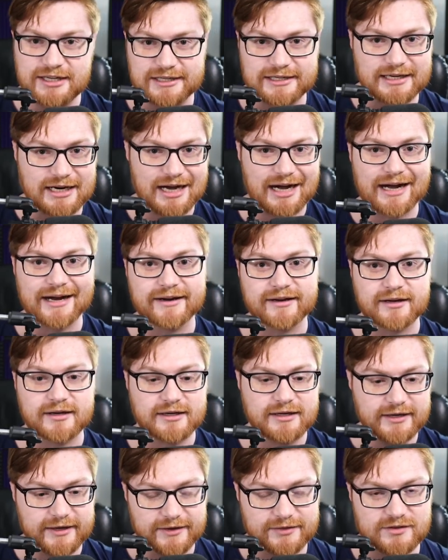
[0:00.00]
and Ida
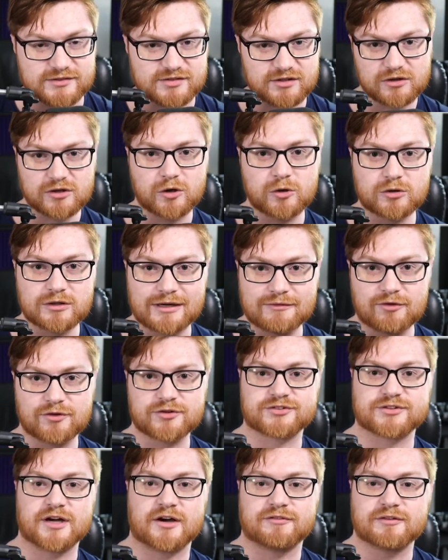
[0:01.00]
and this low-level
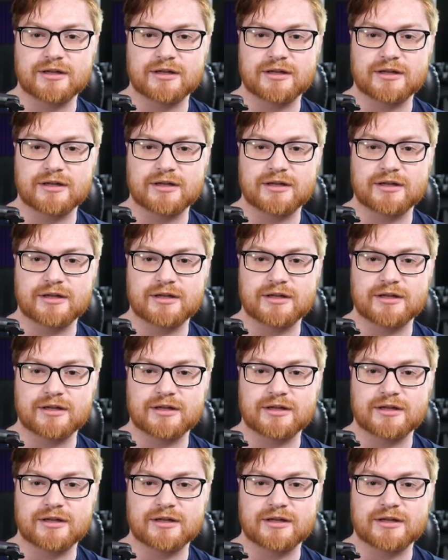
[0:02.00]
stuff.